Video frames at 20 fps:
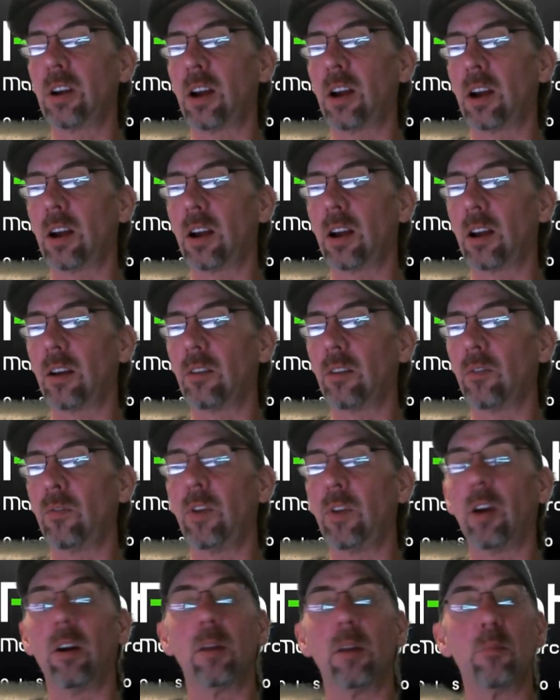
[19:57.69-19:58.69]
uh,
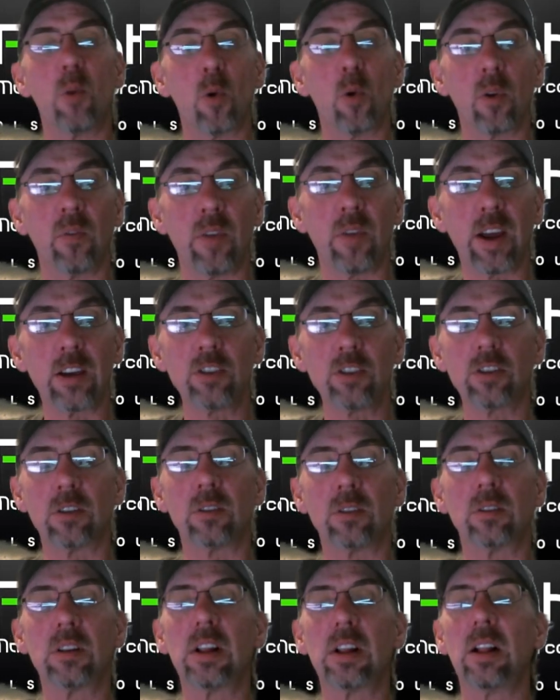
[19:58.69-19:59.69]
very motivational.